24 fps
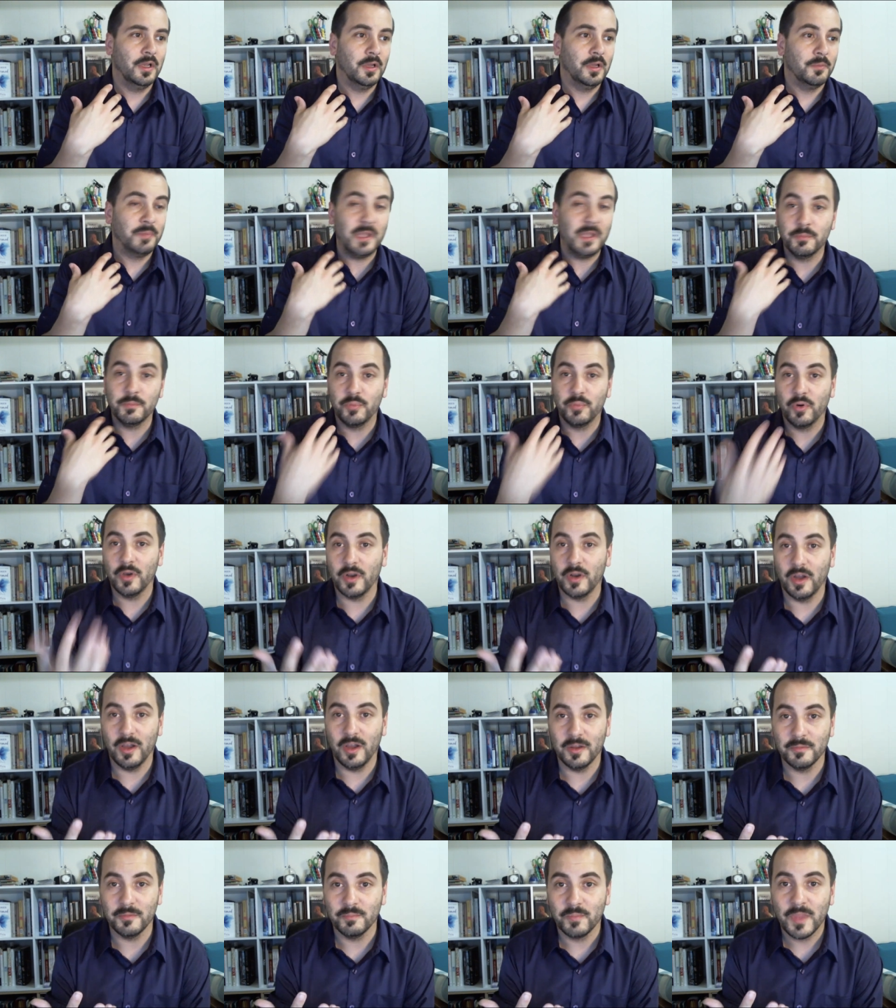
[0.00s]
being put
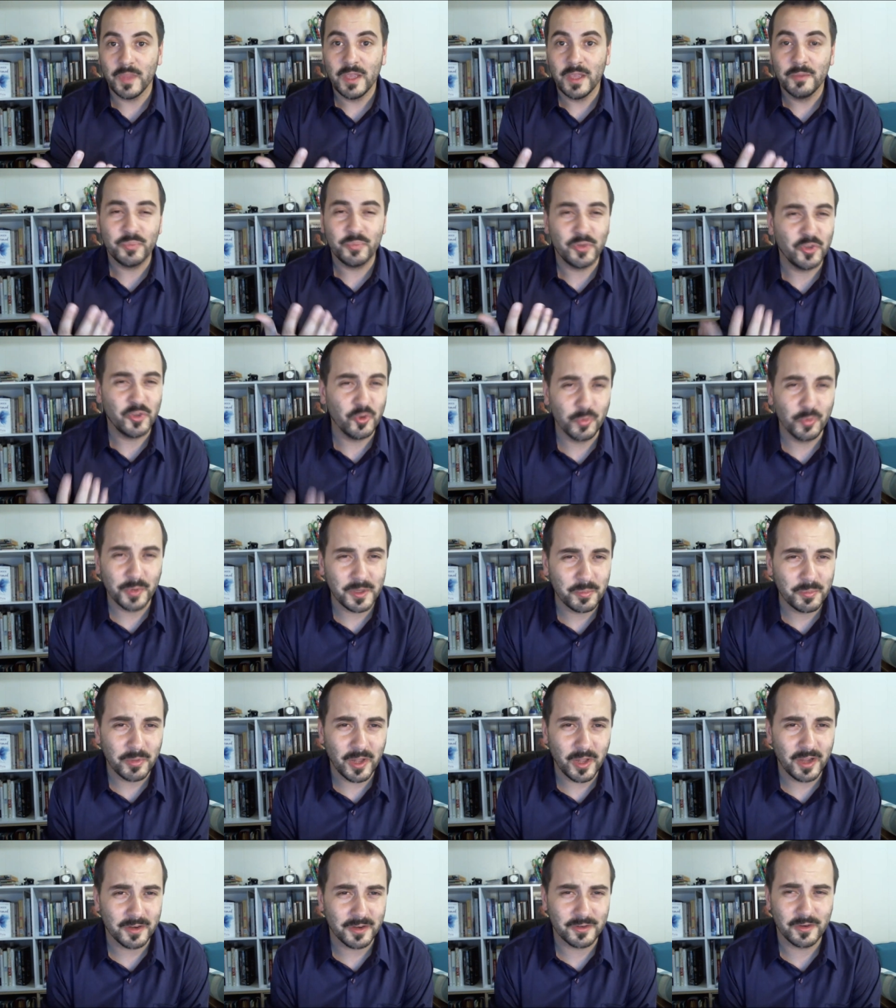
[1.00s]
on puberty
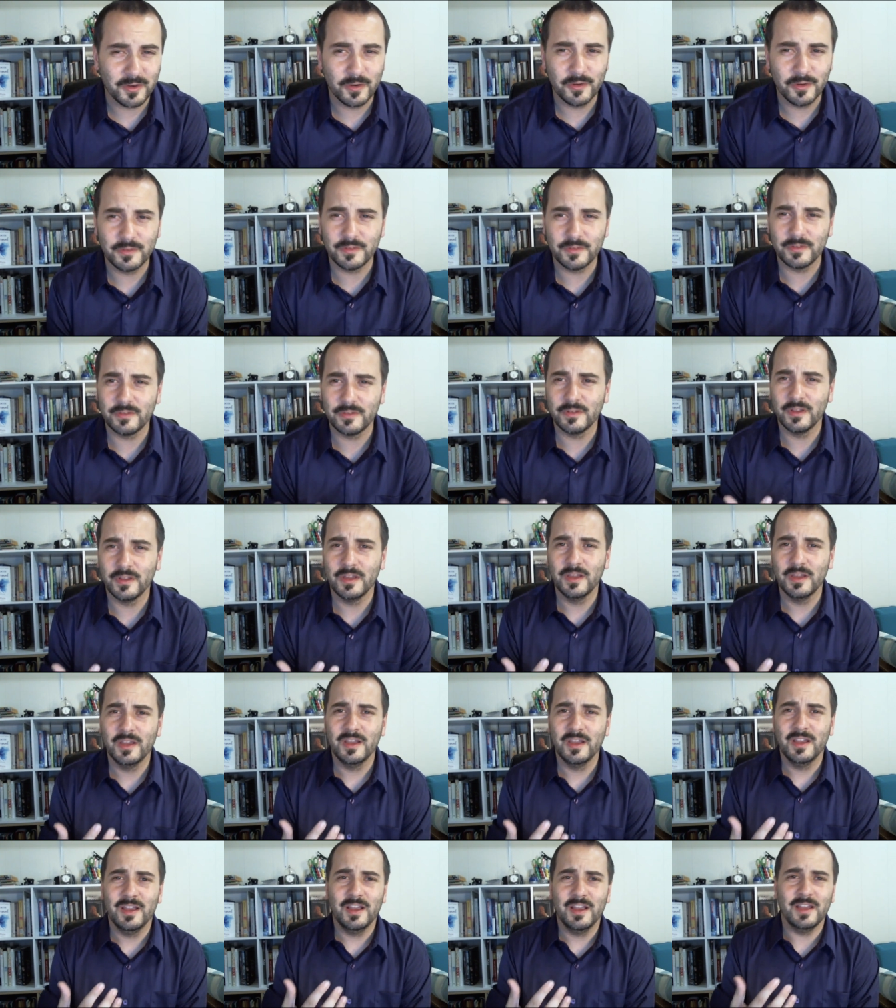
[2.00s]
blockers
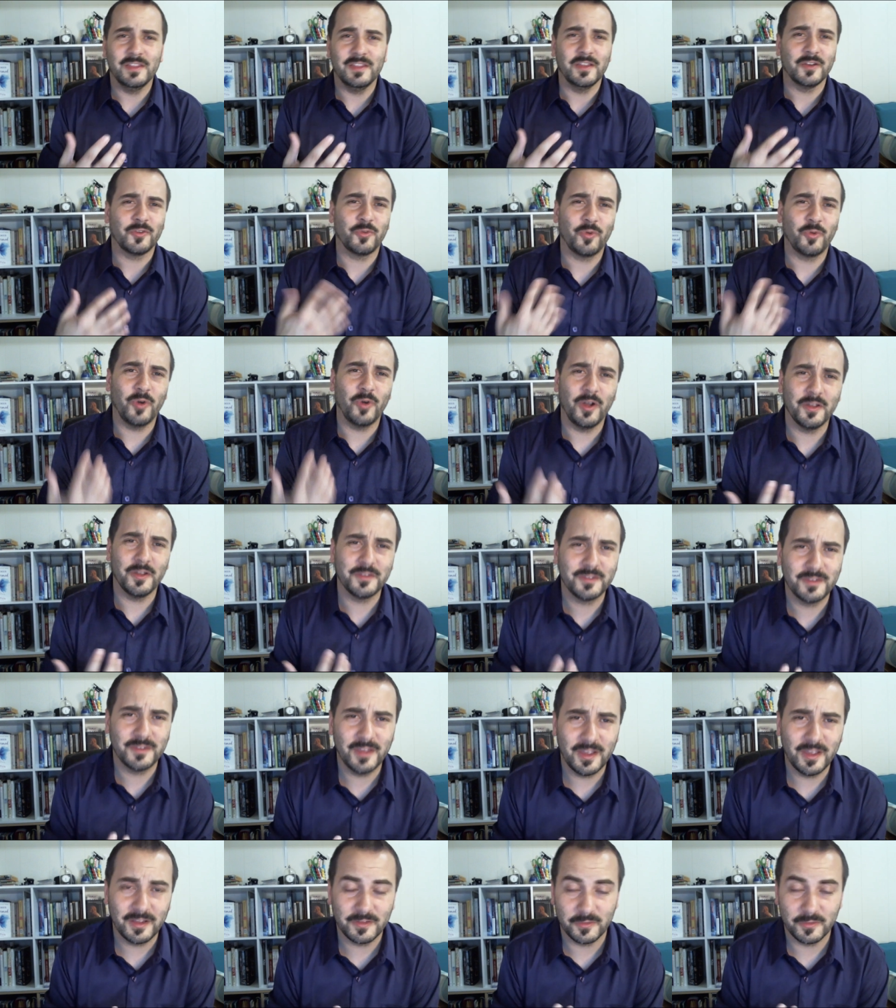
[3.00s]
and then cross
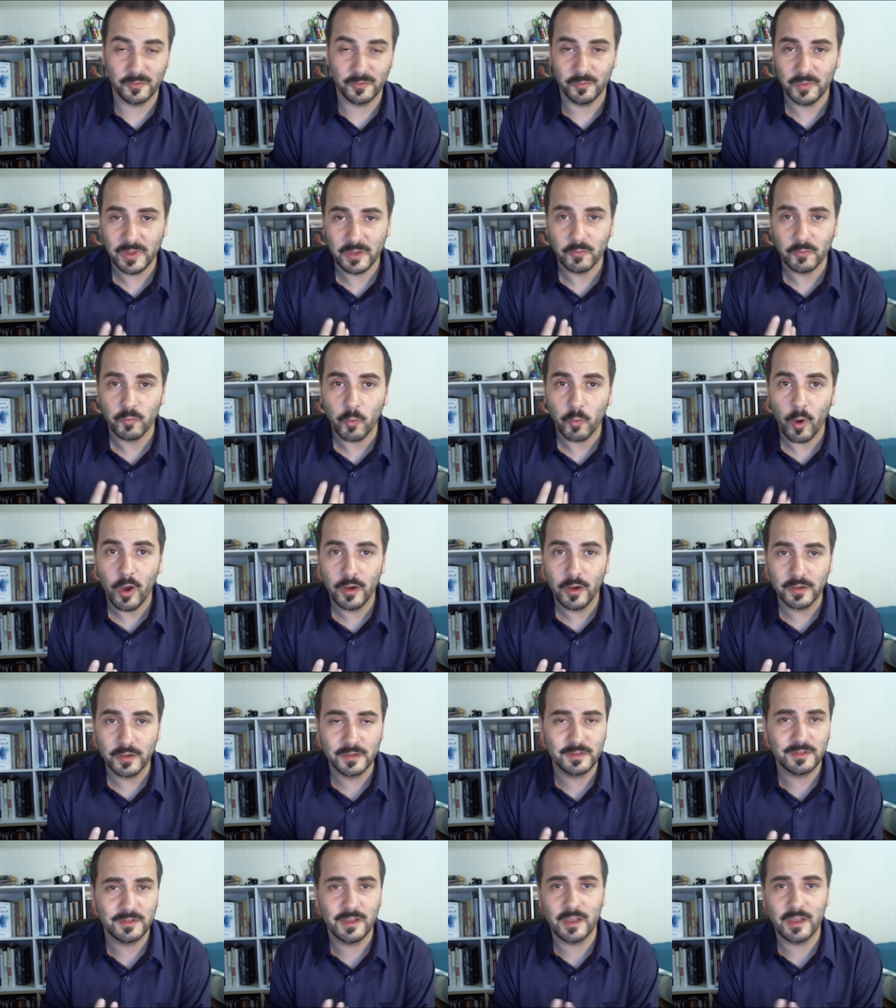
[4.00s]
sex or really wrong
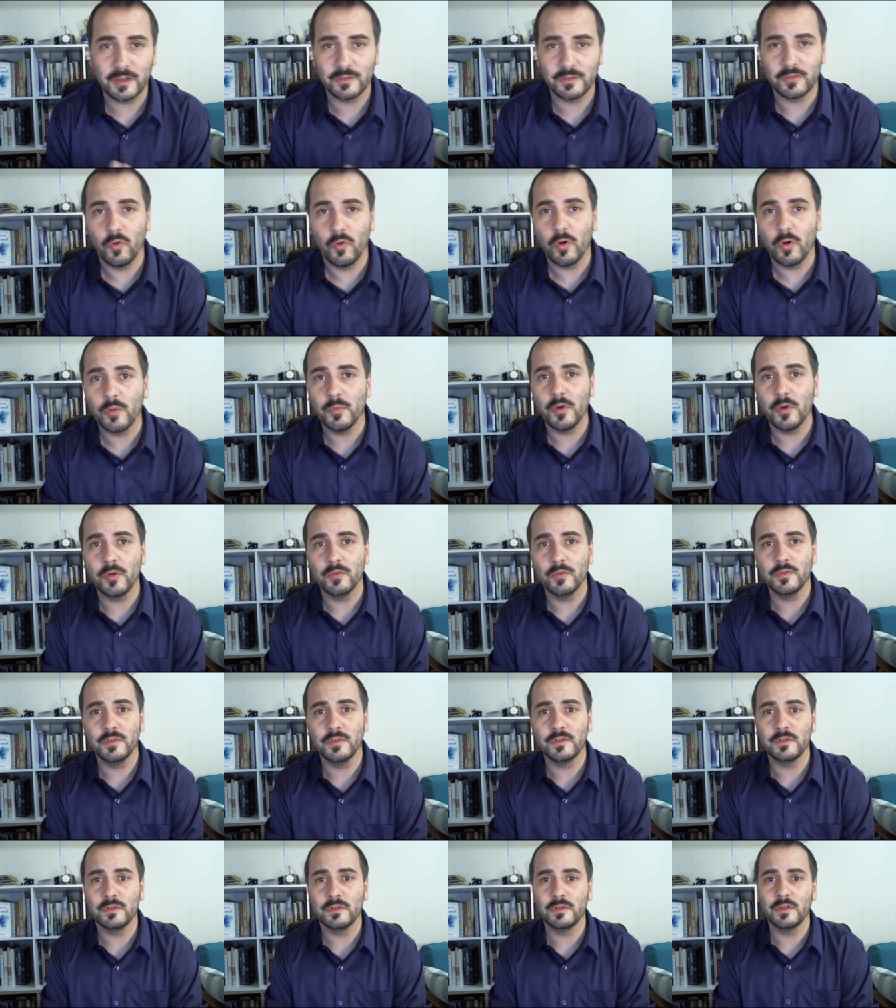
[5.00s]
sex
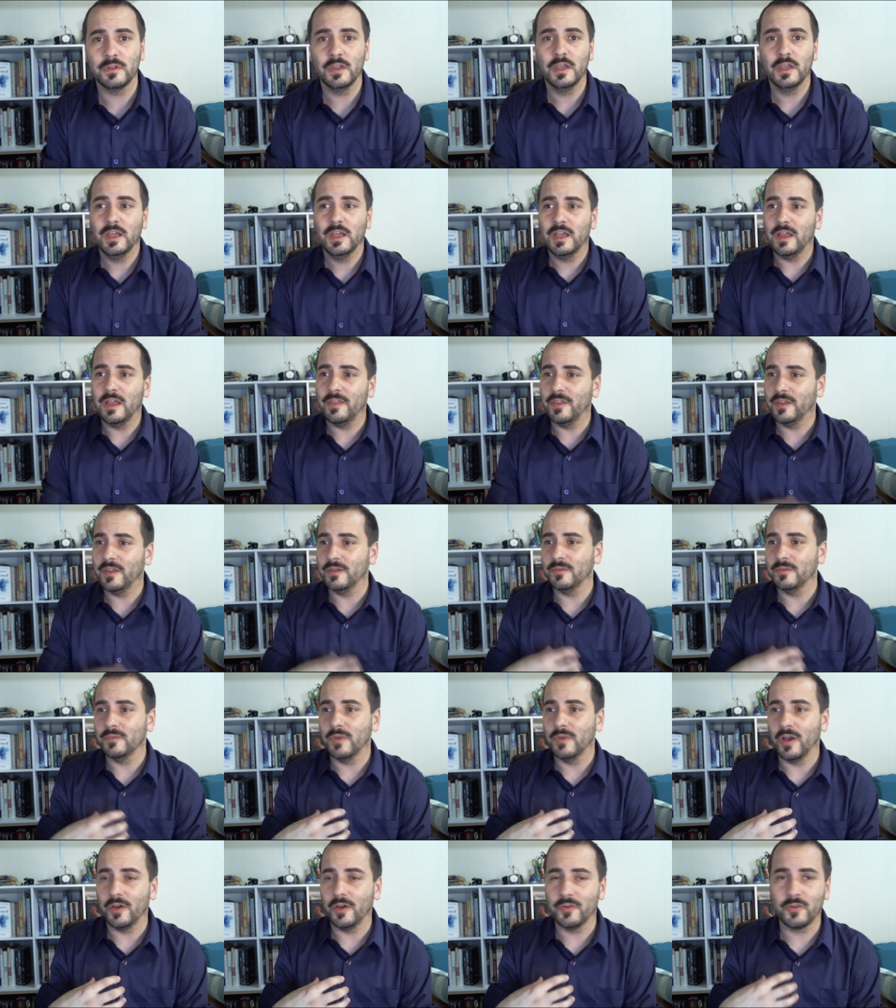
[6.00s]
hormones and then
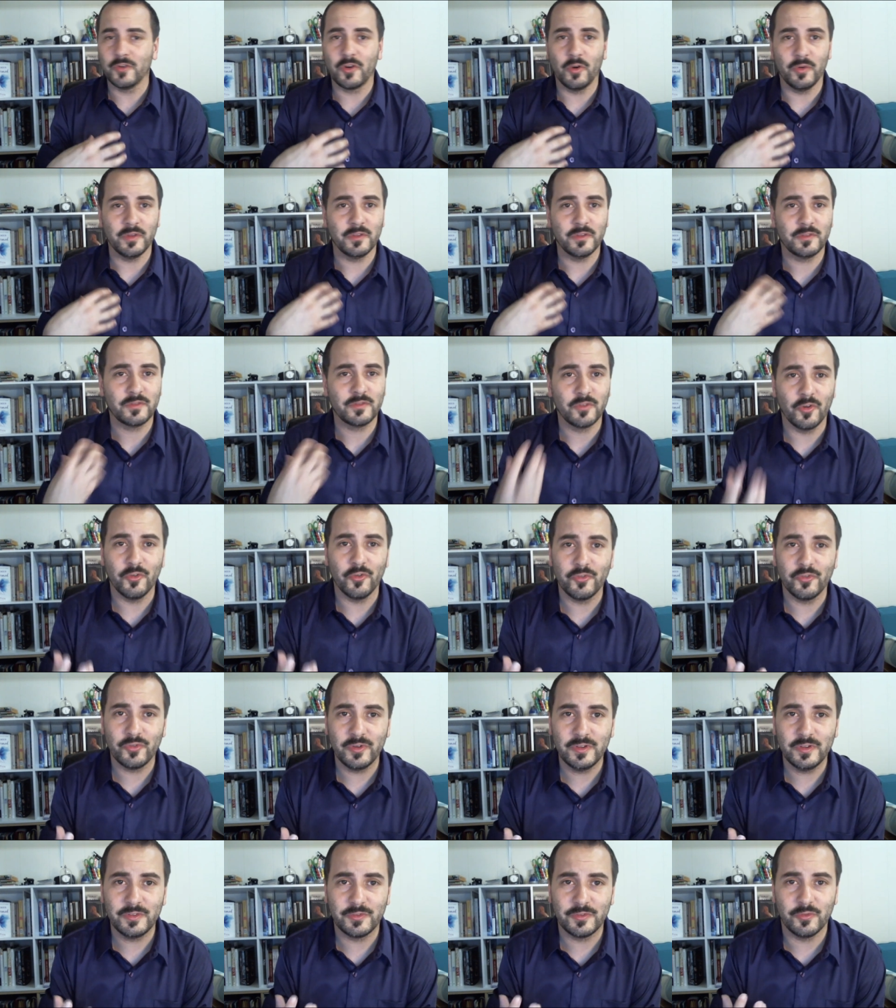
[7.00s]
undergoing
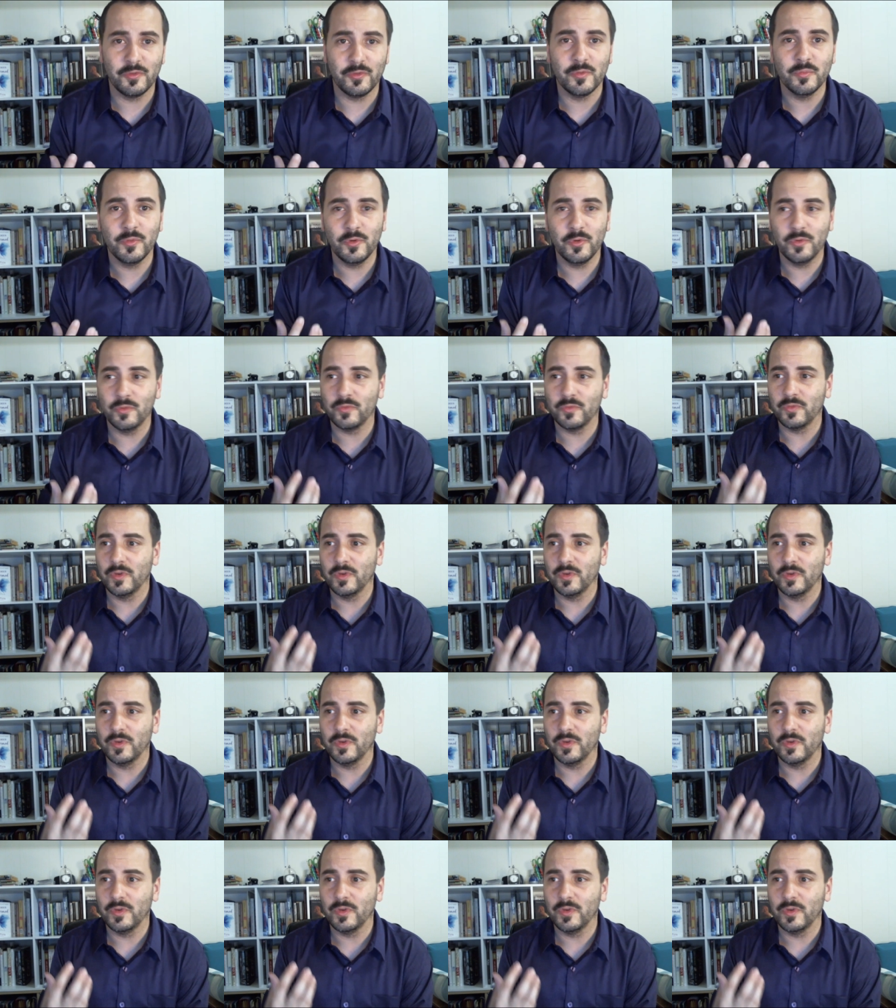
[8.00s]
surgeries to remove